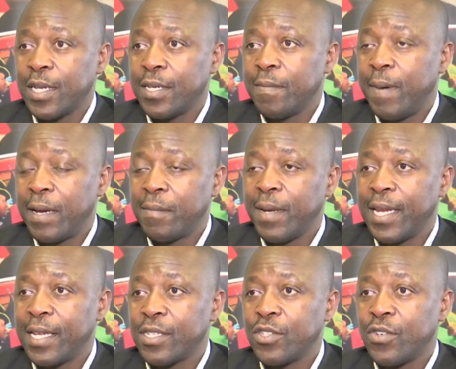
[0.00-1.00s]
the department
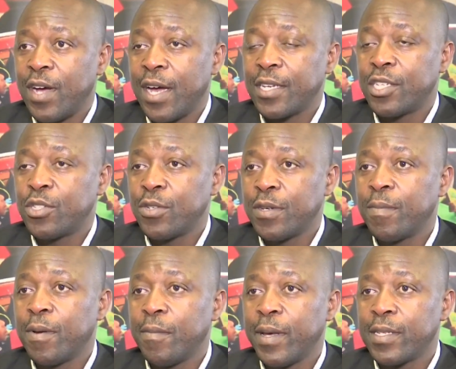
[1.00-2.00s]
has tried to
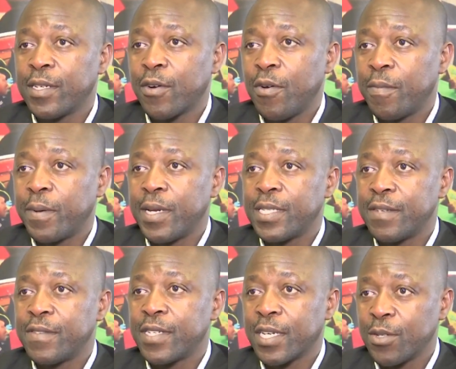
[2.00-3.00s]
implement a
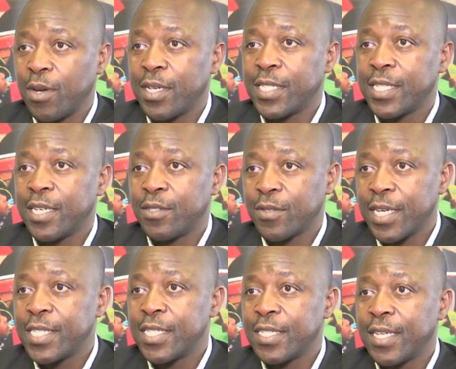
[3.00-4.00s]
comprehensive sexuality
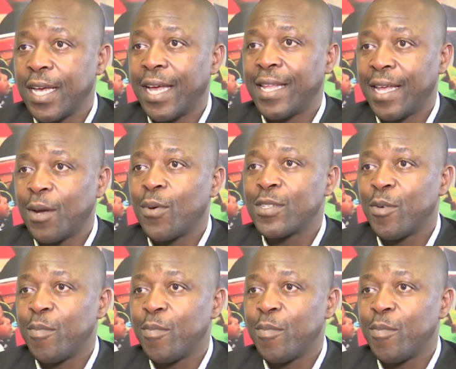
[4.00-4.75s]
education, and that was